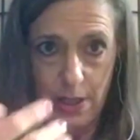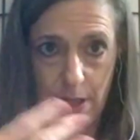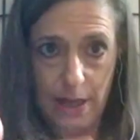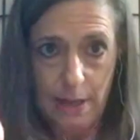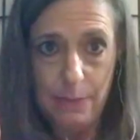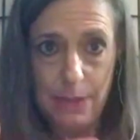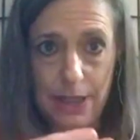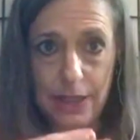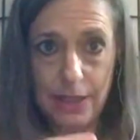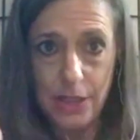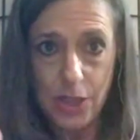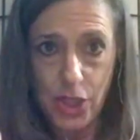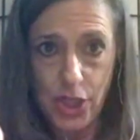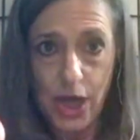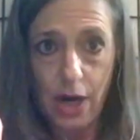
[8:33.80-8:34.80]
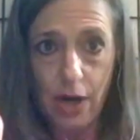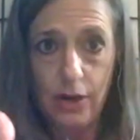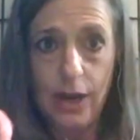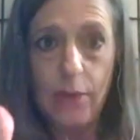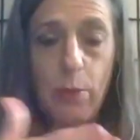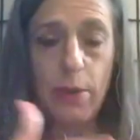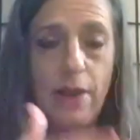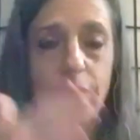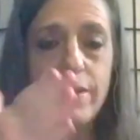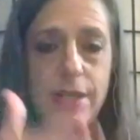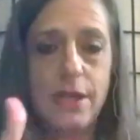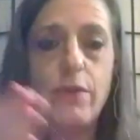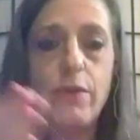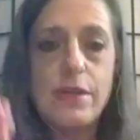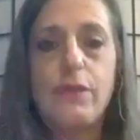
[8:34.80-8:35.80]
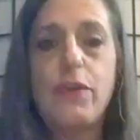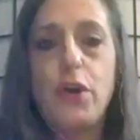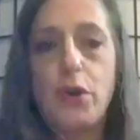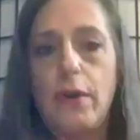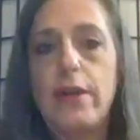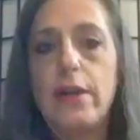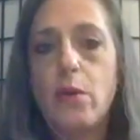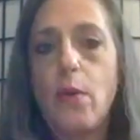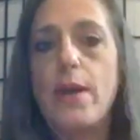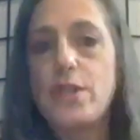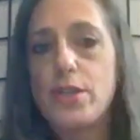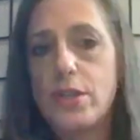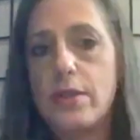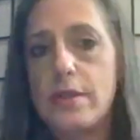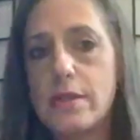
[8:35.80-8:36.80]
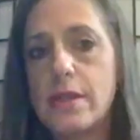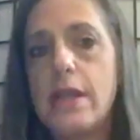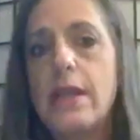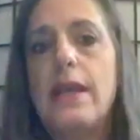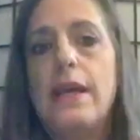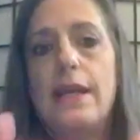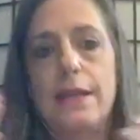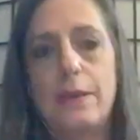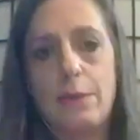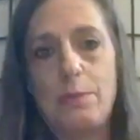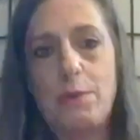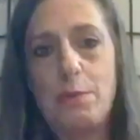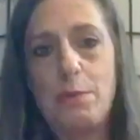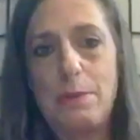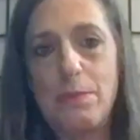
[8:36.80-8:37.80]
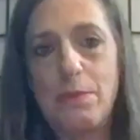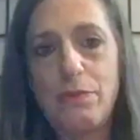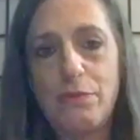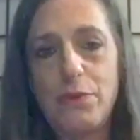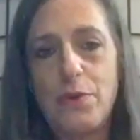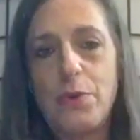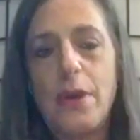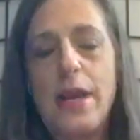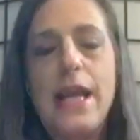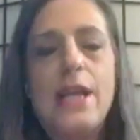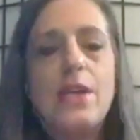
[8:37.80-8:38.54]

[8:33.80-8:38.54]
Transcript: and begin to share. And we have a series of curated questions that we put people through.